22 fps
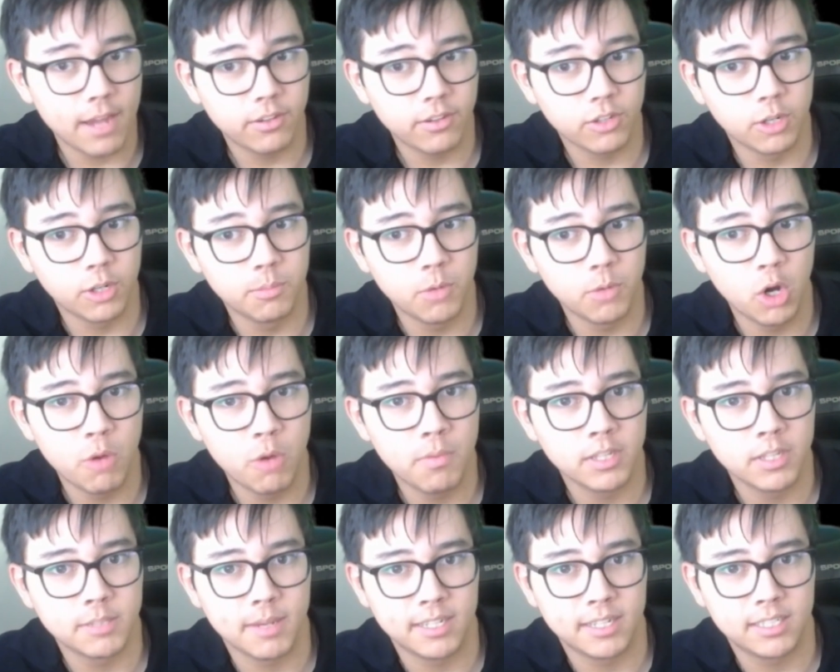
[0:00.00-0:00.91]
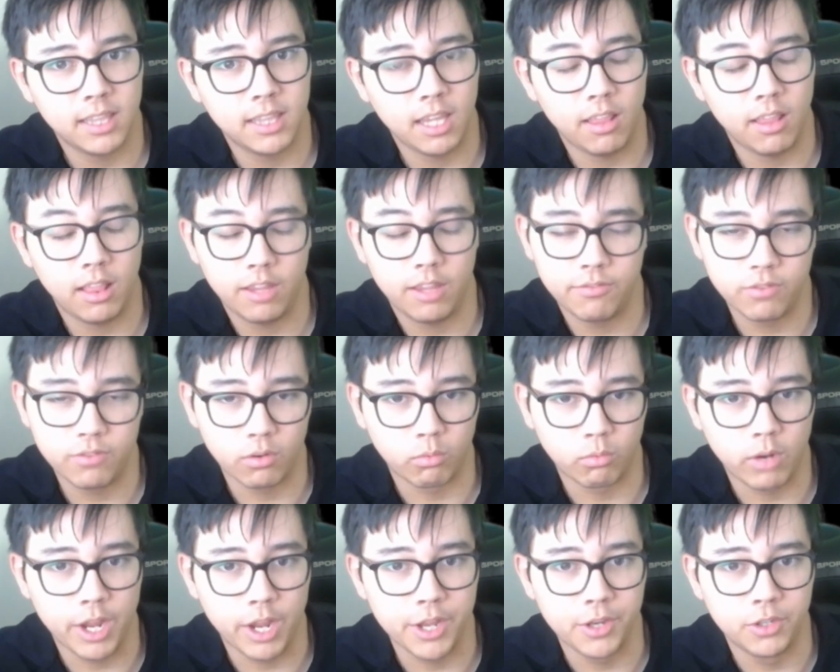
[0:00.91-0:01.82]
moment, especially for
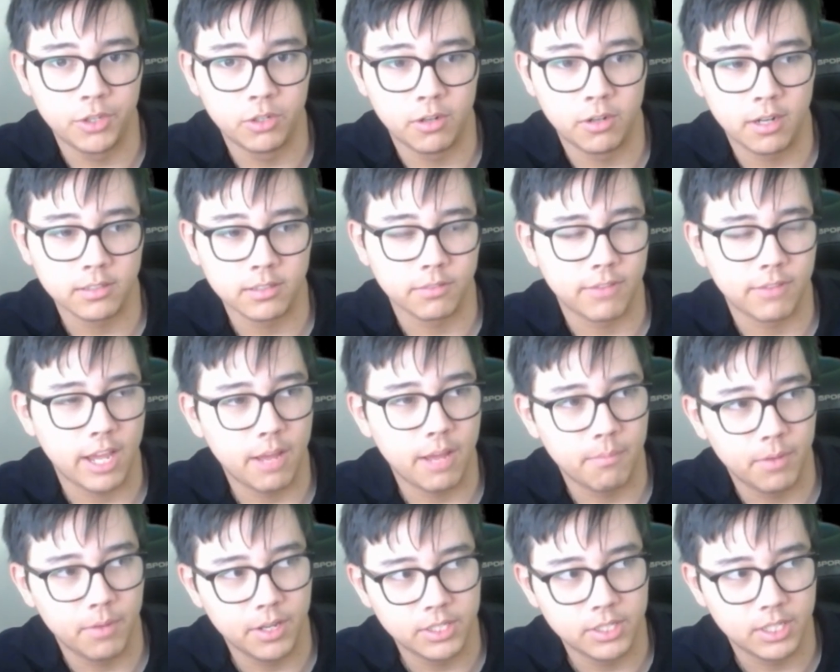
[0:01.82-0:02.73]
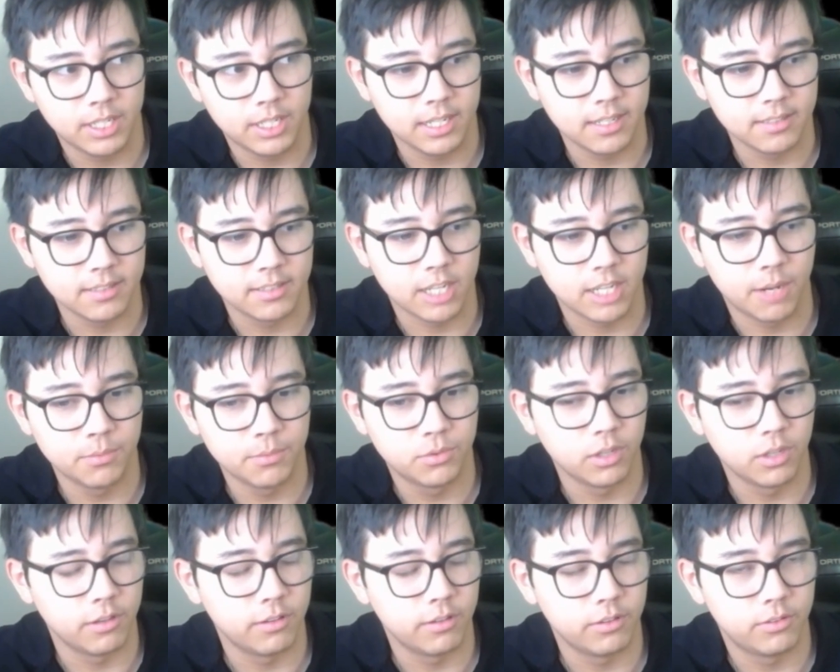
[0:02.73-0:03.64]
Ryan Truex, of how much he has come
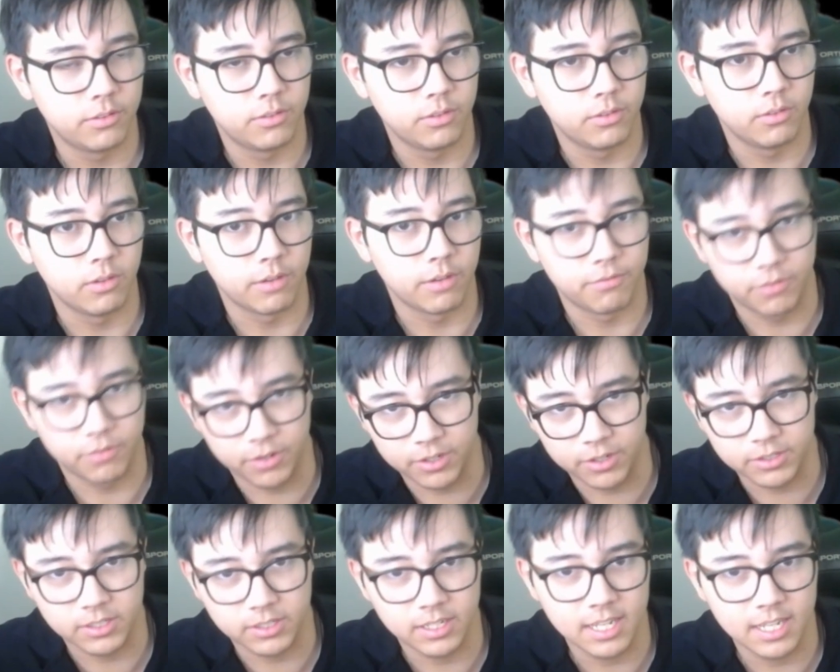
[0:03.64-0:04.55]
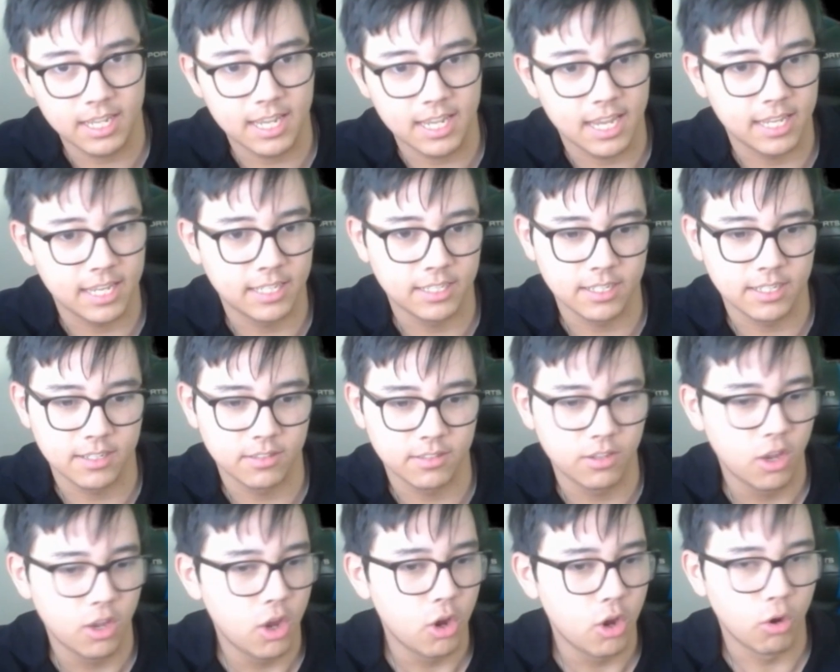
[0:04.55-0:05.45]
to adversity and just
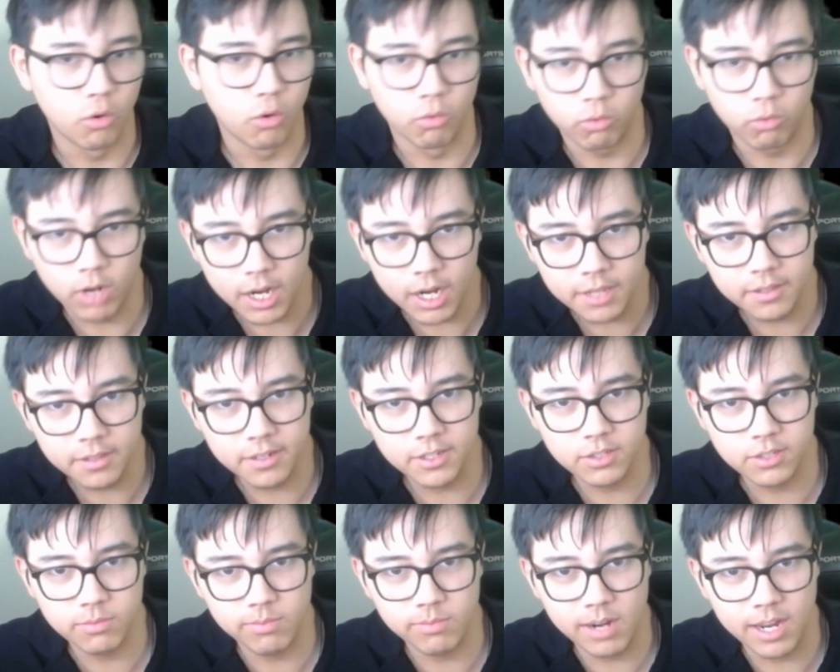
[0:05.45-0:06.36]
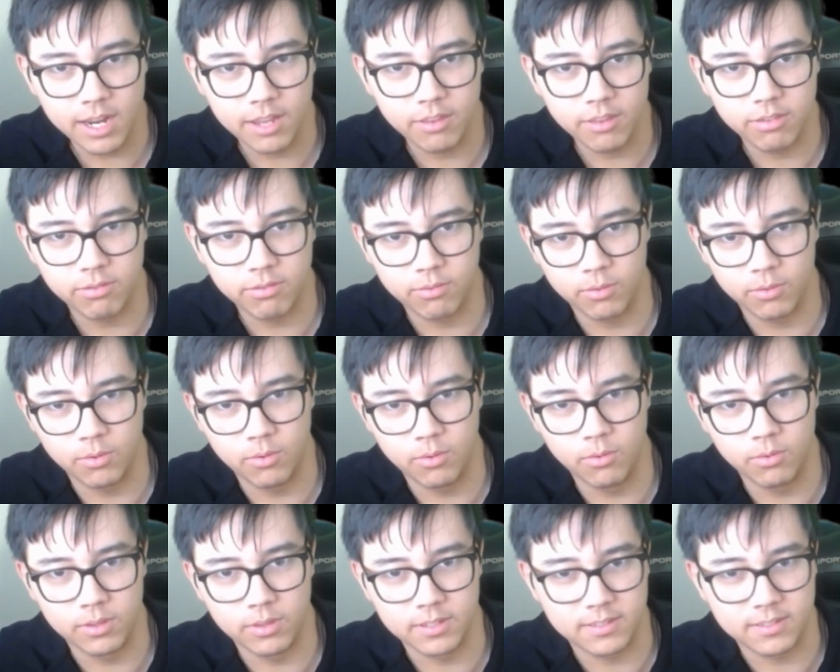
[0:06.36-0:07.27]
grinding his way
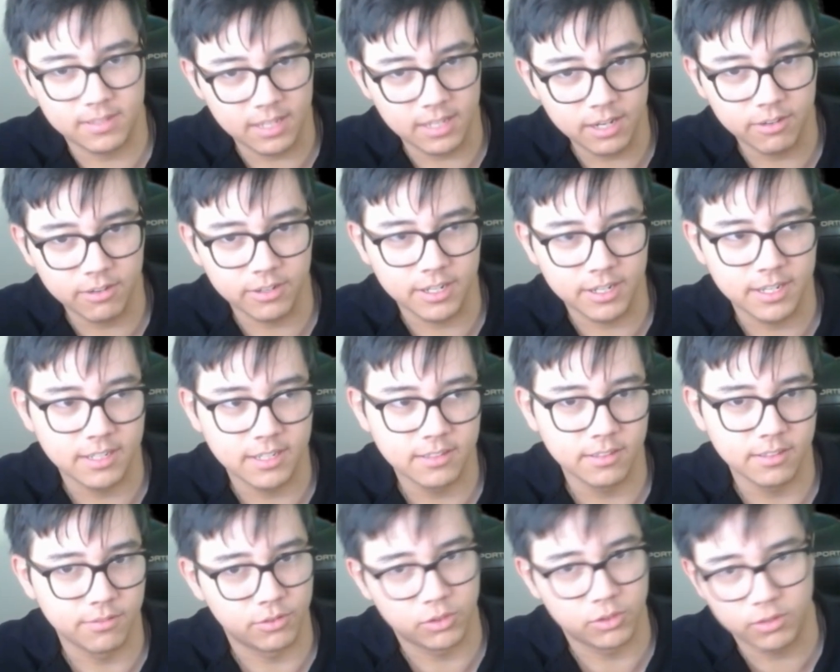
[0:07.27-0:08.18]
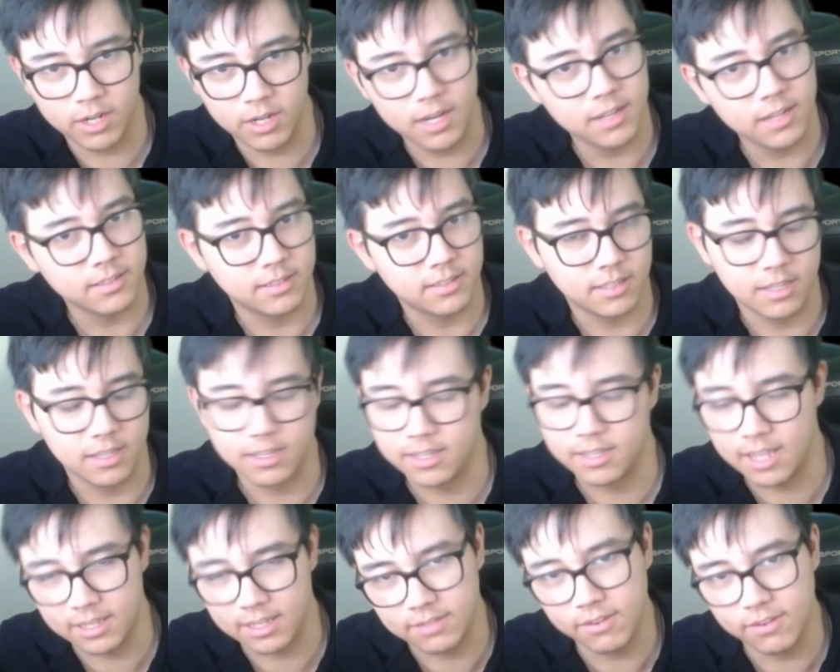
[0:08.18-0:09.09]
through the series of tracks,
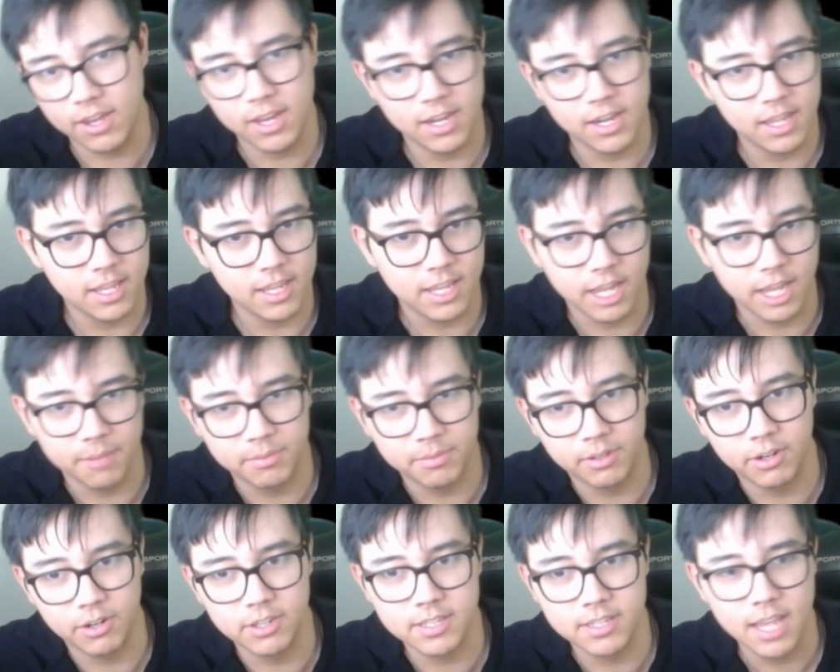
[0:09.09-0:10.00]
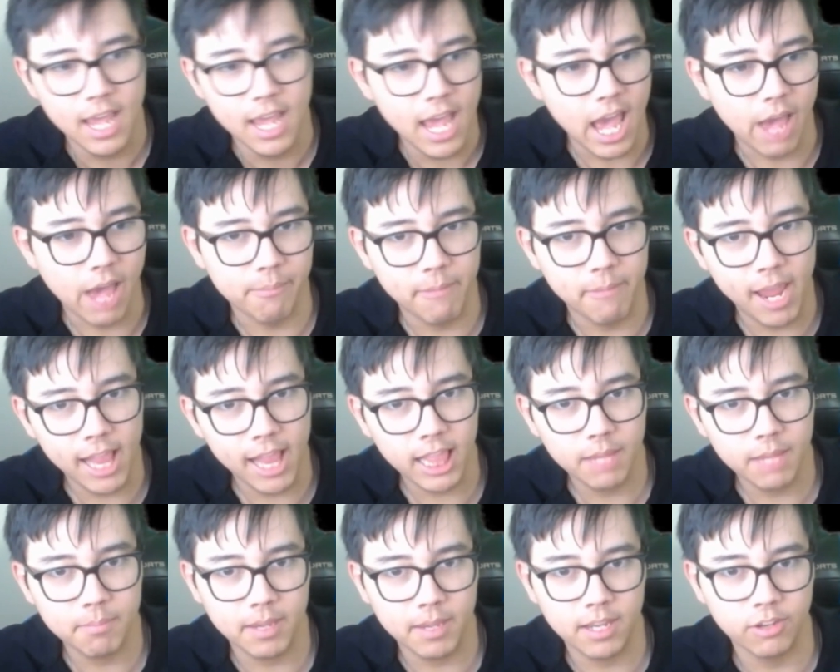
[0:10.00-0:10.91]
Xfinity, Cup Series, and mainly
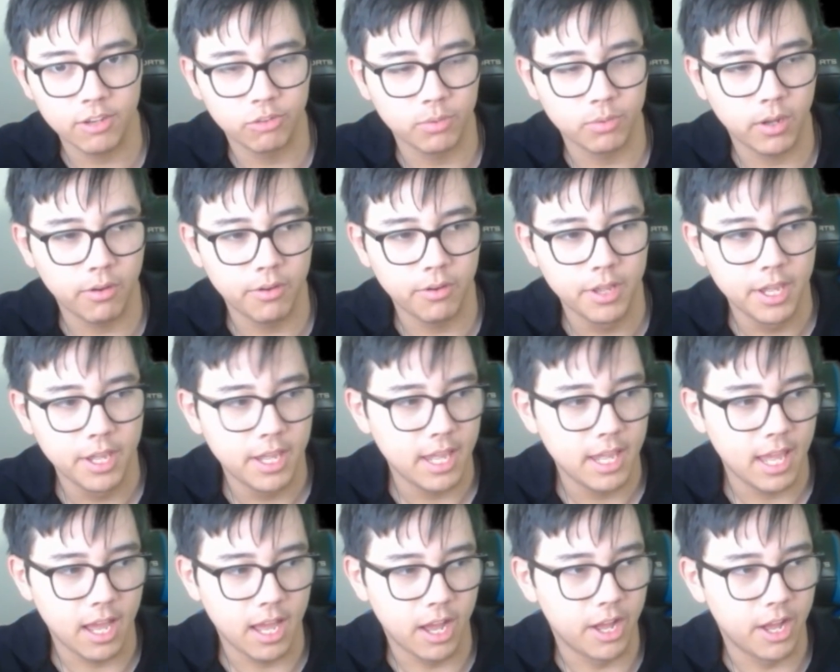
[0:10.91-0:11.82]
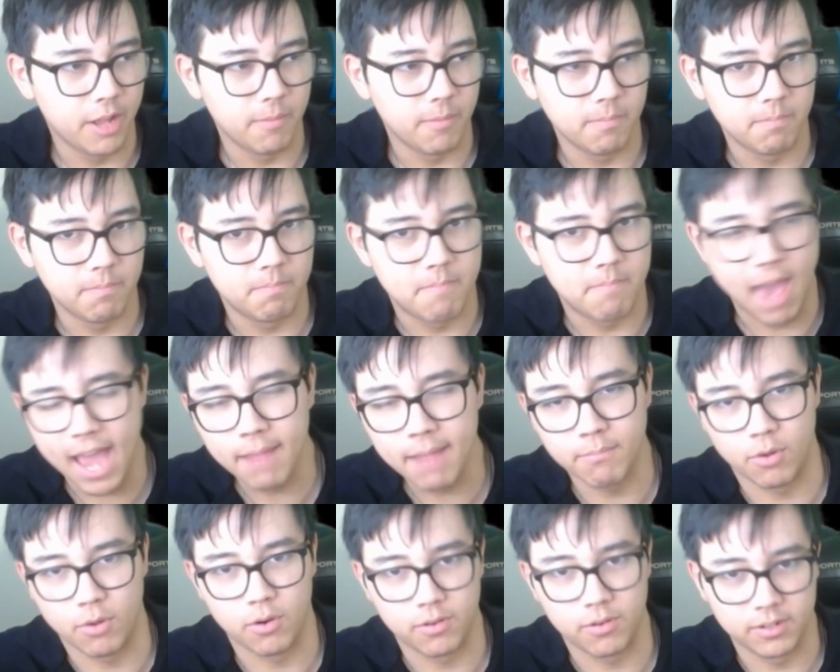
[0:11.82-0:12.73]
being as well on
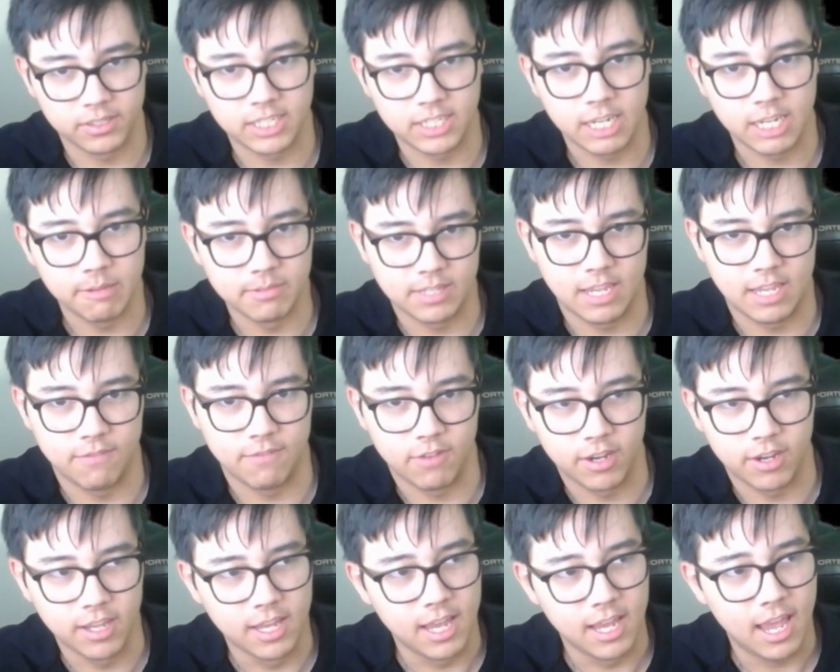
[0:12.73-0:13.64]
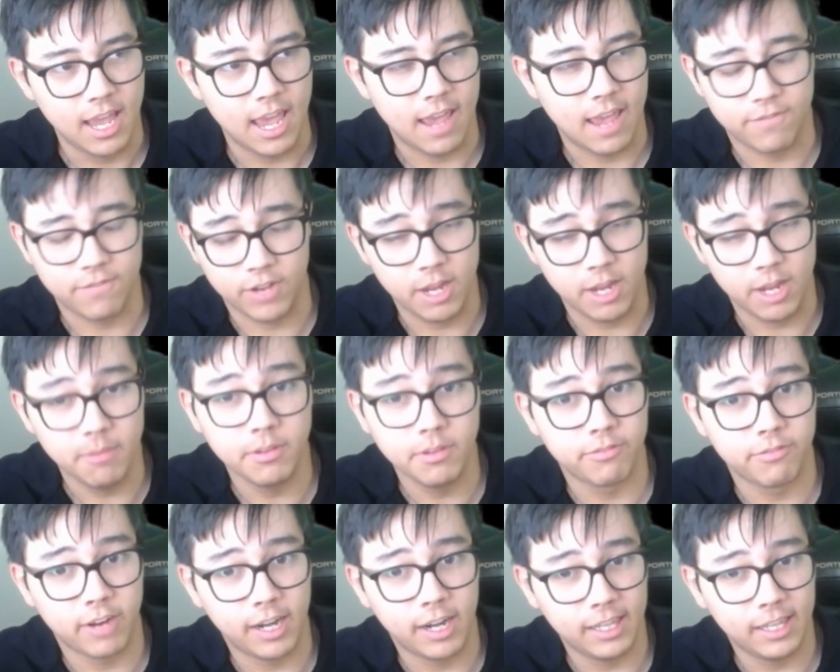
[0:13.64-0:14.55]
backmarker teams even. And for him to
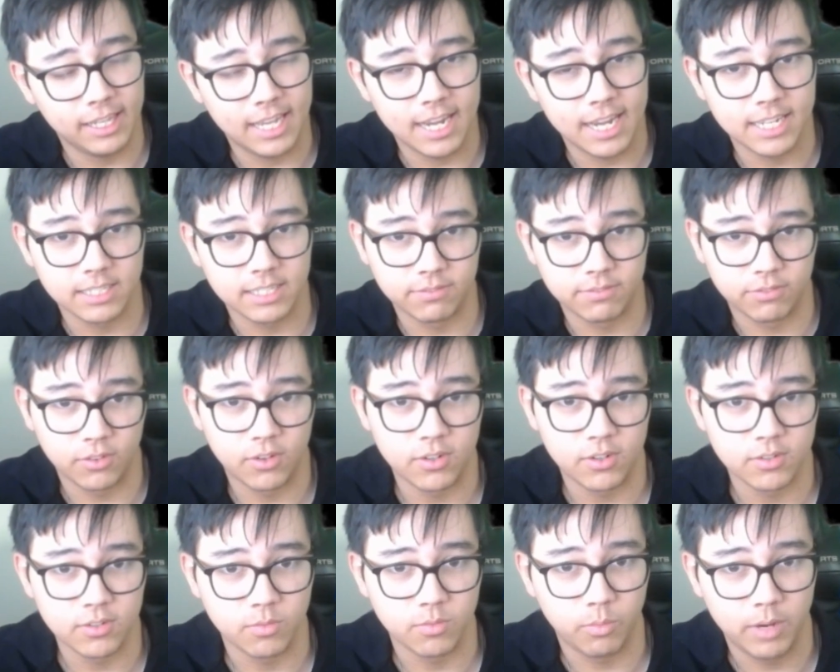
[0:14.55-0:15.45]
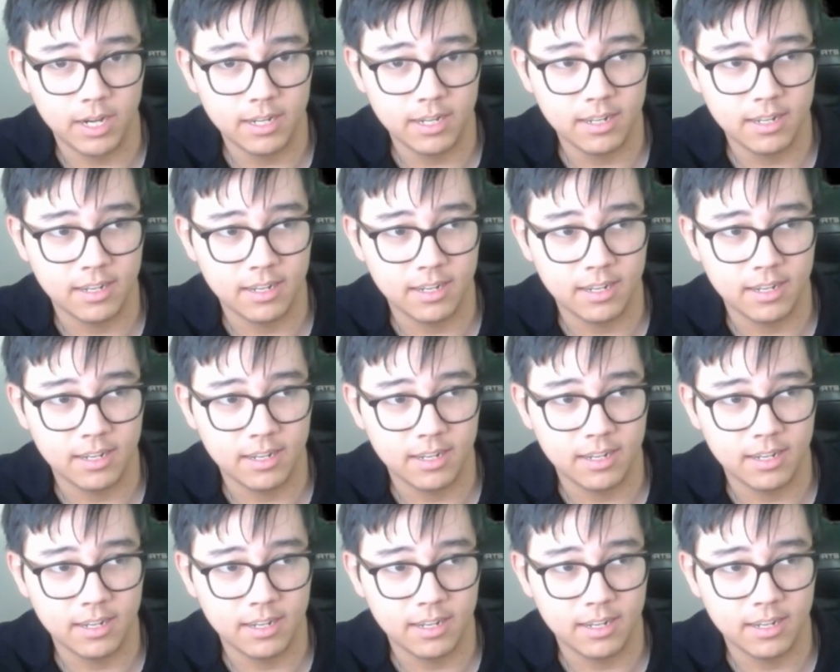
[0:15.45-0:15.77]
finally get his first win and